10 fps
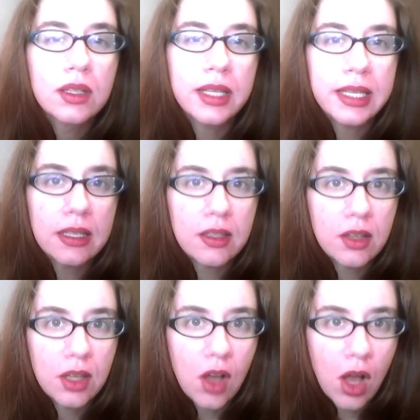Like,
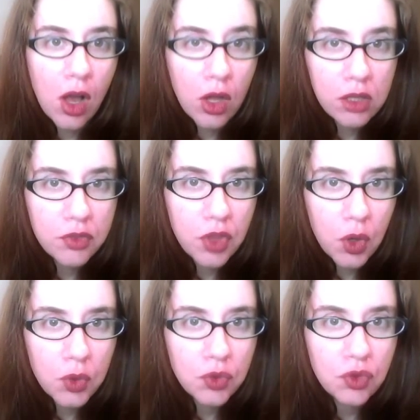all of
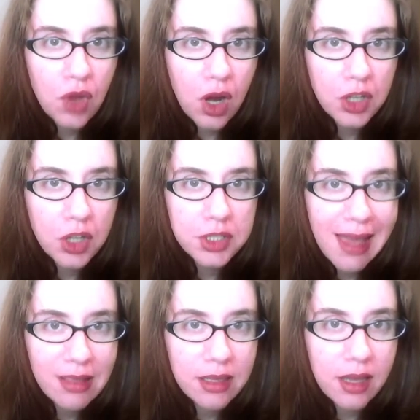those are
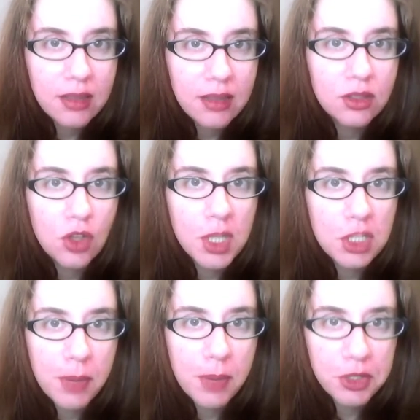telling us so
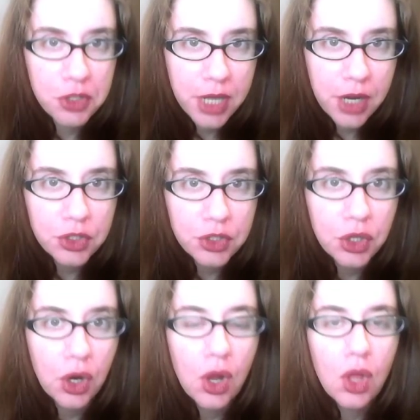much about your
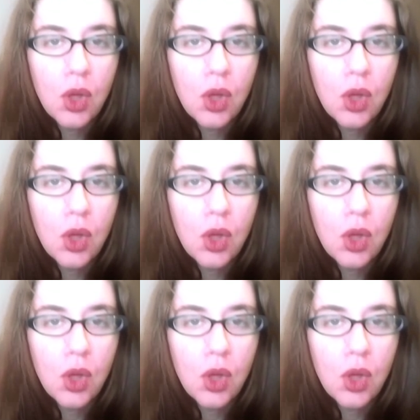character.